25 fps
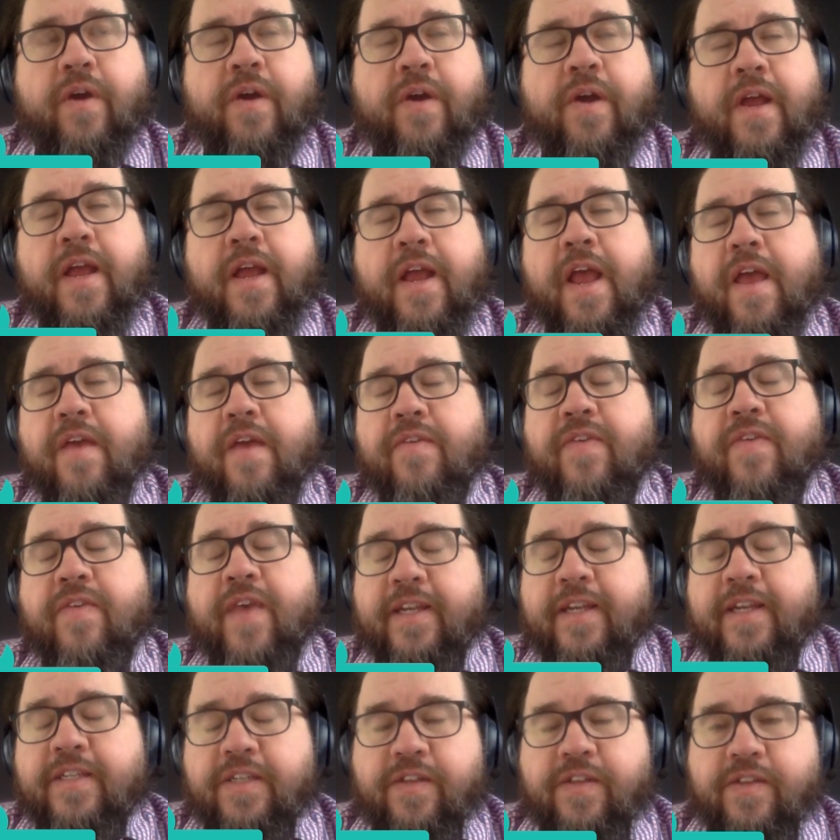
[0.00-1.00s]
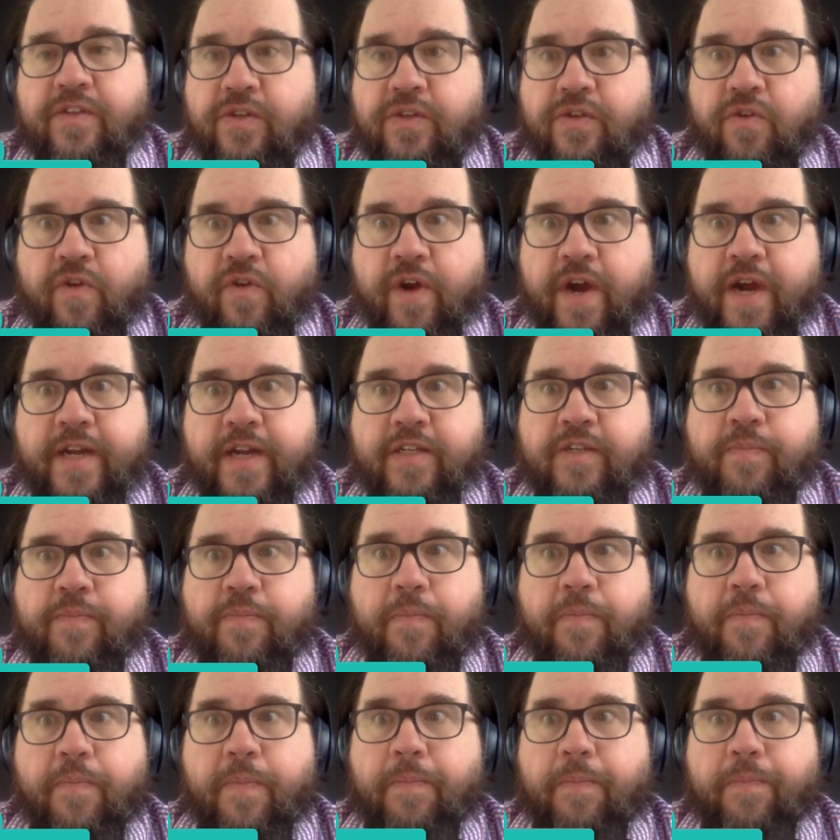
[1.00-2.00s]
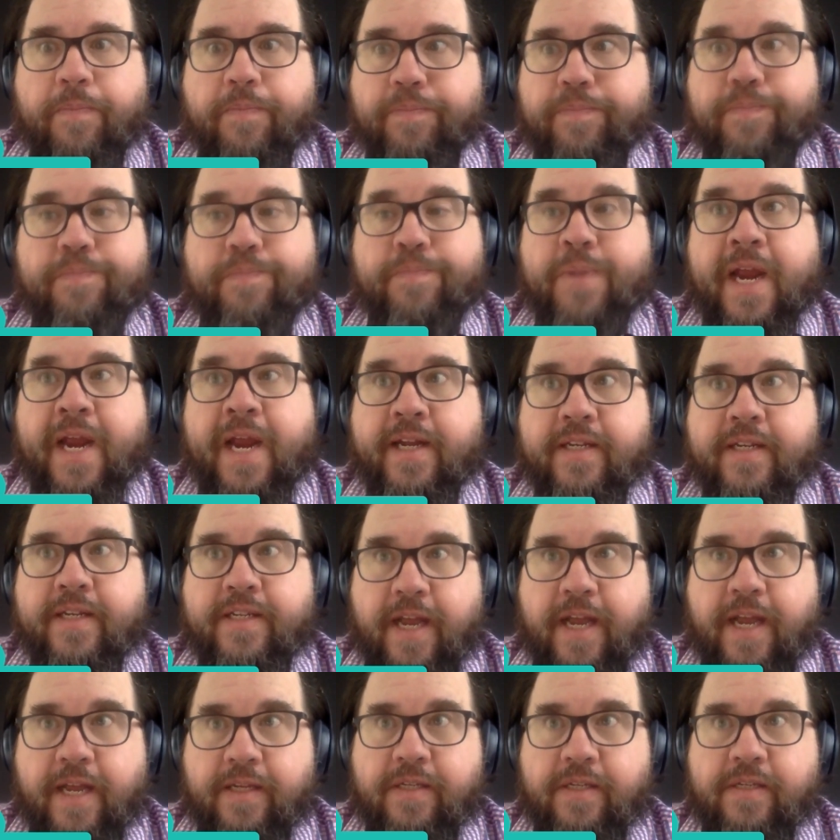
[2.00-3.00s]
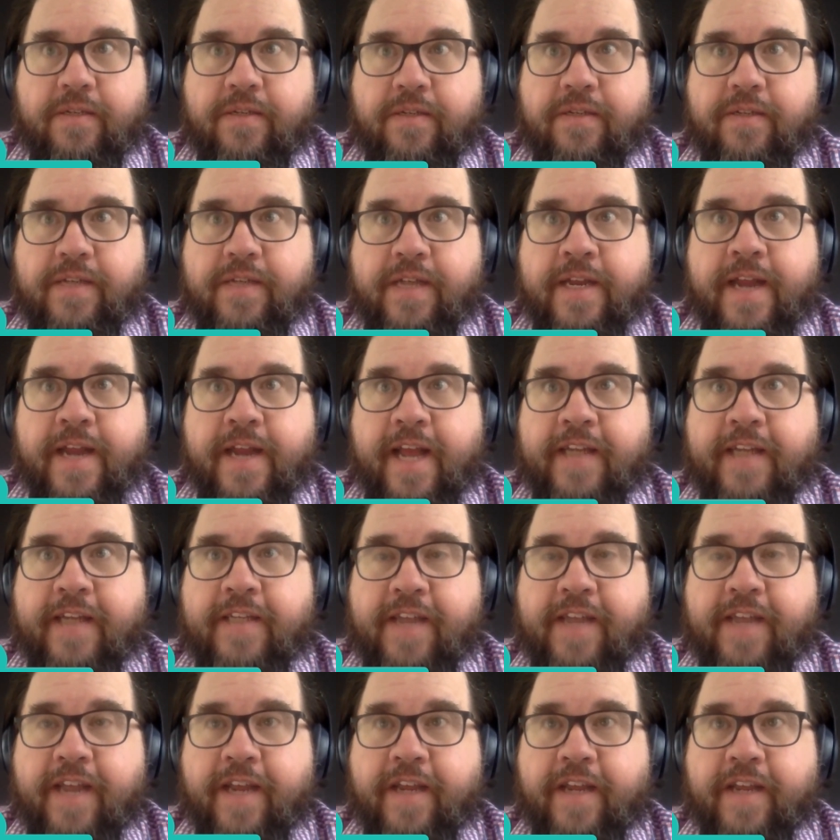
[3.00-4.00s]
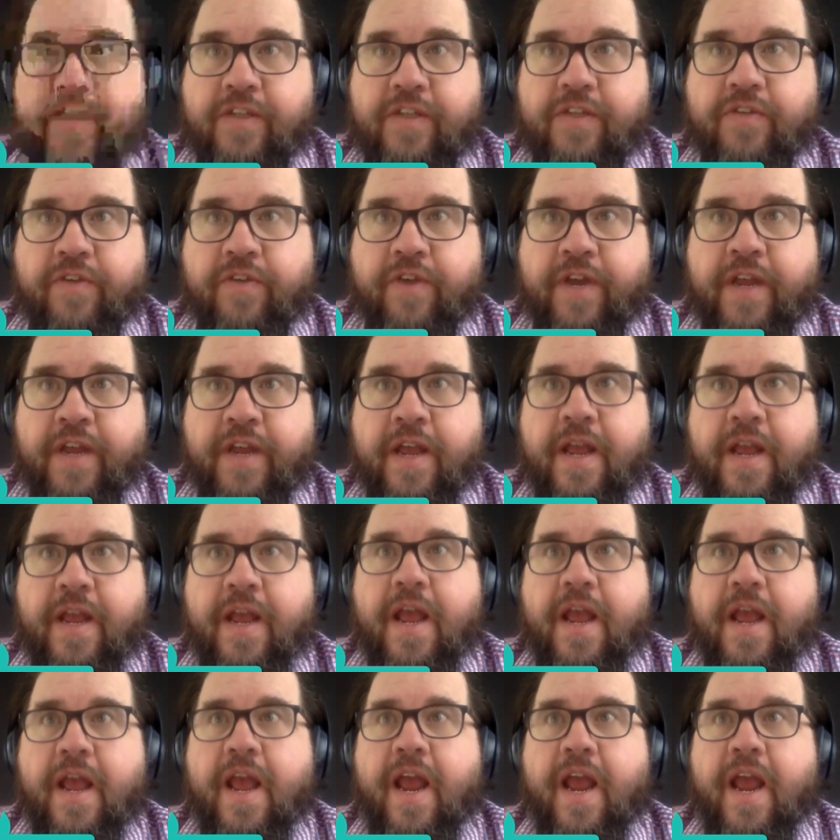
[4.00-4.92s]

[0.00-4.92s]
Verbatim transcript: where thanks to this greatest beta test in ed tech history,